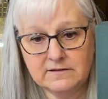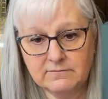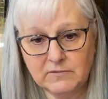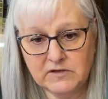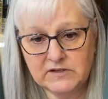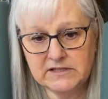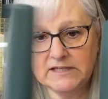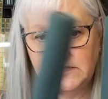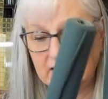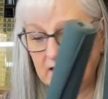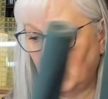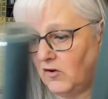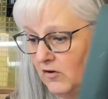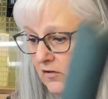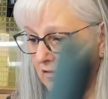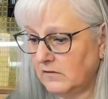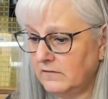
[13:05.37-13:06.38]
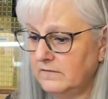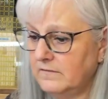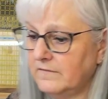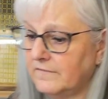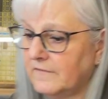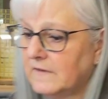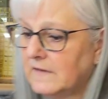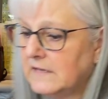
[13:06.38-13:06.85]
Martini
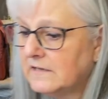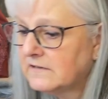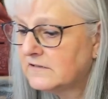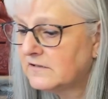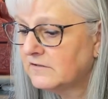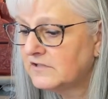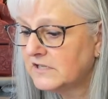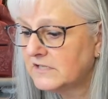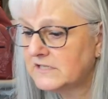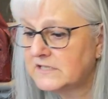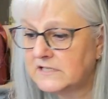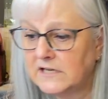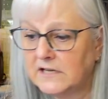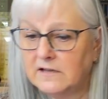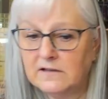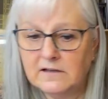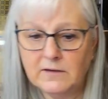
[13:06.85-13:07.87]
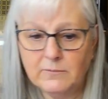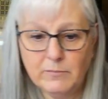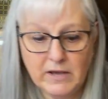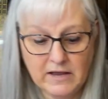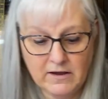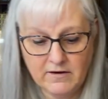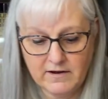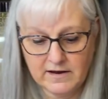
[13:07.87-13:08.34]
Olive. So just
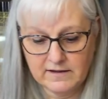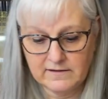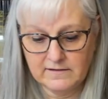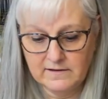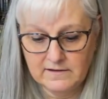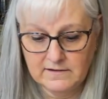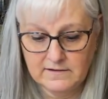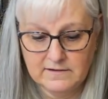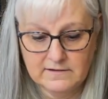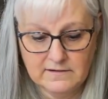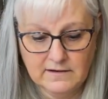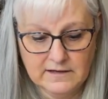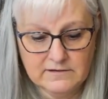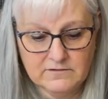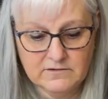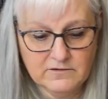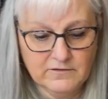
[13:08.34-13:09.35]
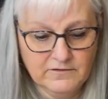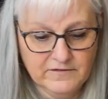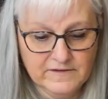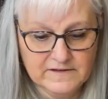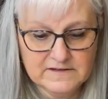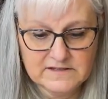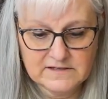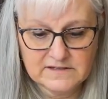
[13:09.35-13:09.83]
comparing, I don't know if
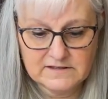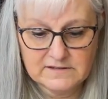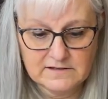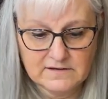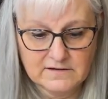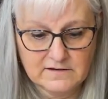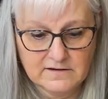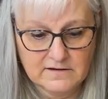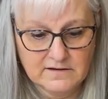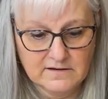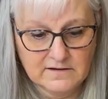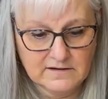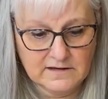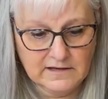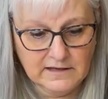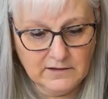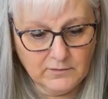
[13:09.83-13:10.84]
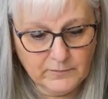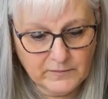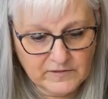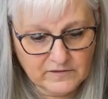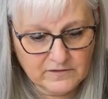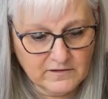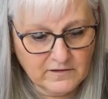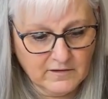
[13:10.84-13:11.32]
this
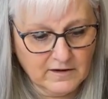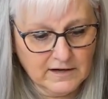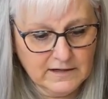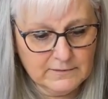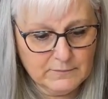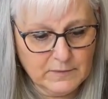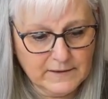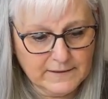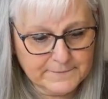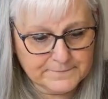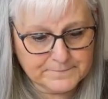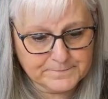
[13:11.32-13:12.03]
helps or not, but